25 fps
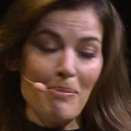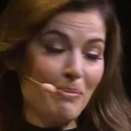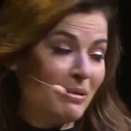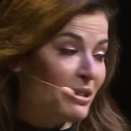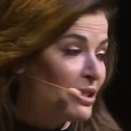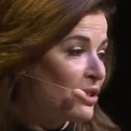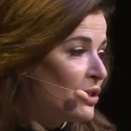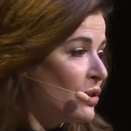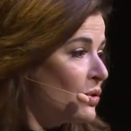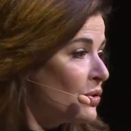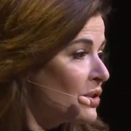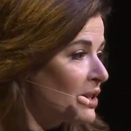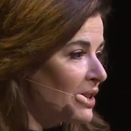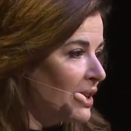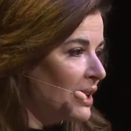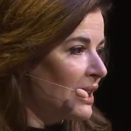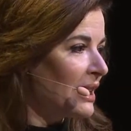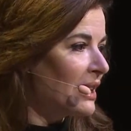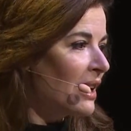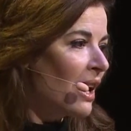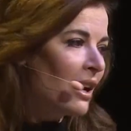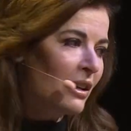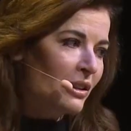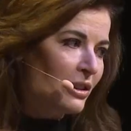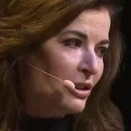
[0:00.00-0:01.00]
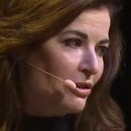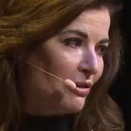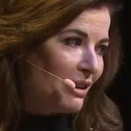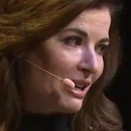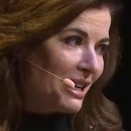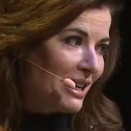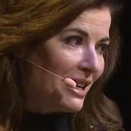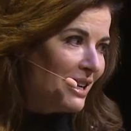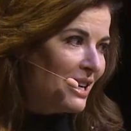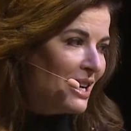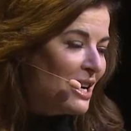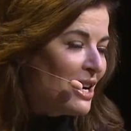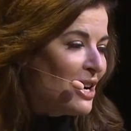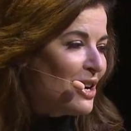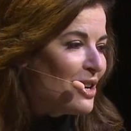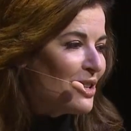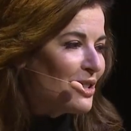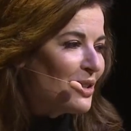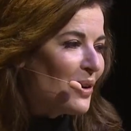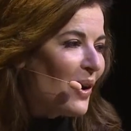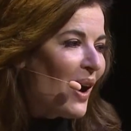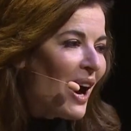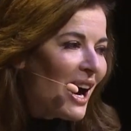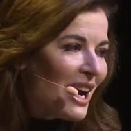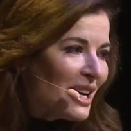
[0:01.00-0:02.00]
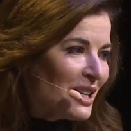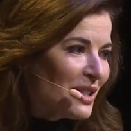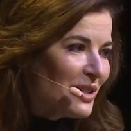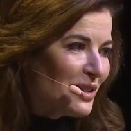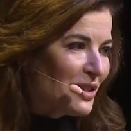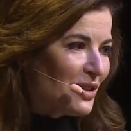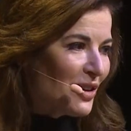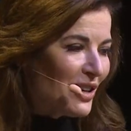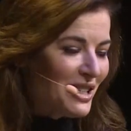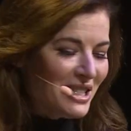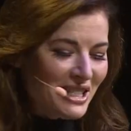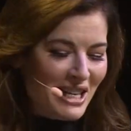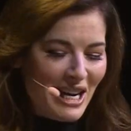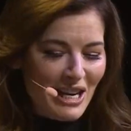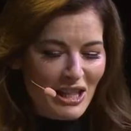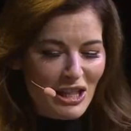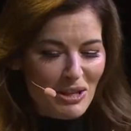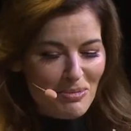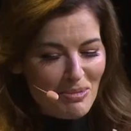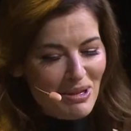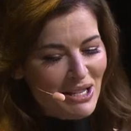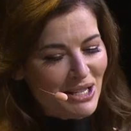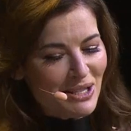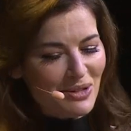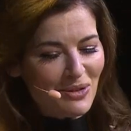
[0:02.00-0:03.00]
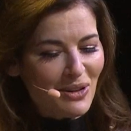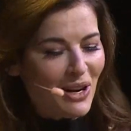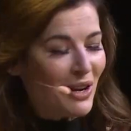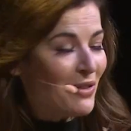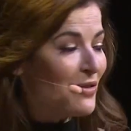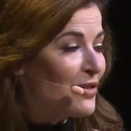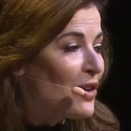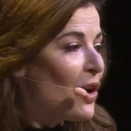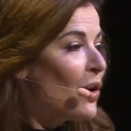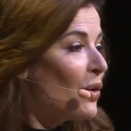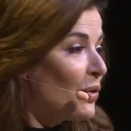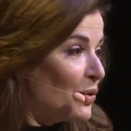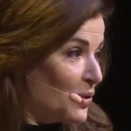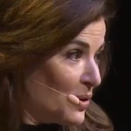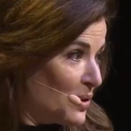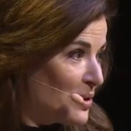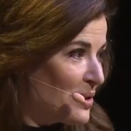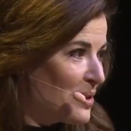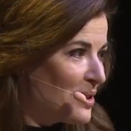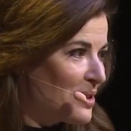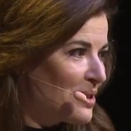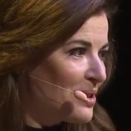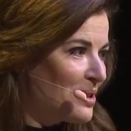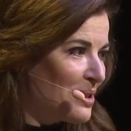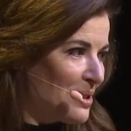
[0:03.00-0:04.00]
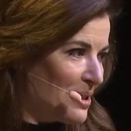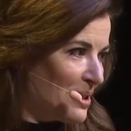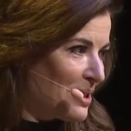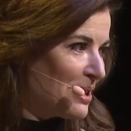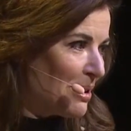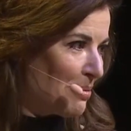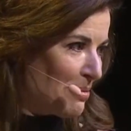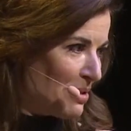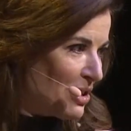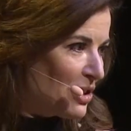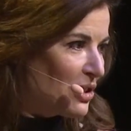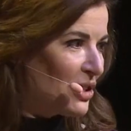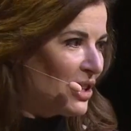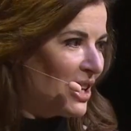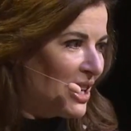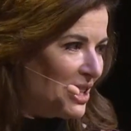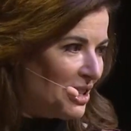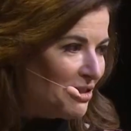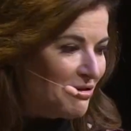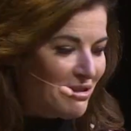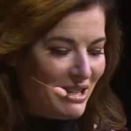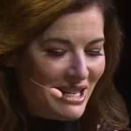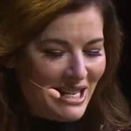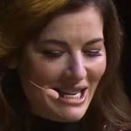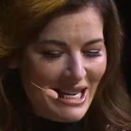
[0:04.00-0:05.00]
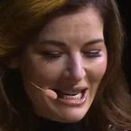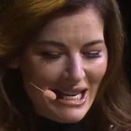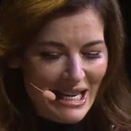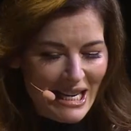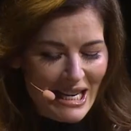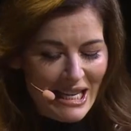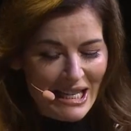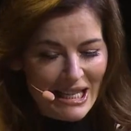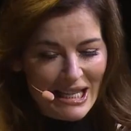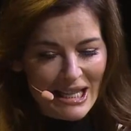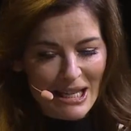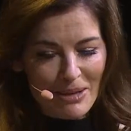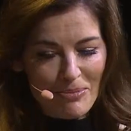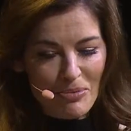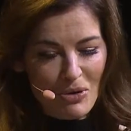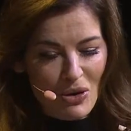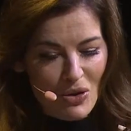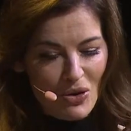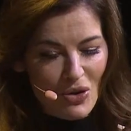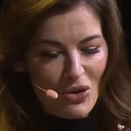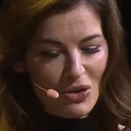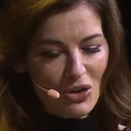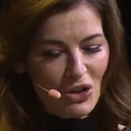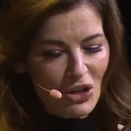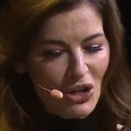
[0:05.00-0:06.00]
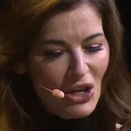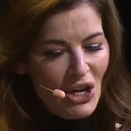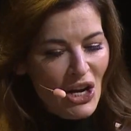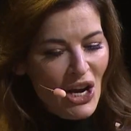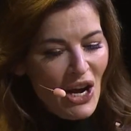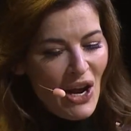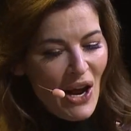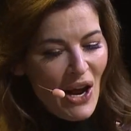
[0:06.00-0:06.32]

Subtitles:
Apasuka in Hungary. So I tried to get them, and I've got some of the china in the book.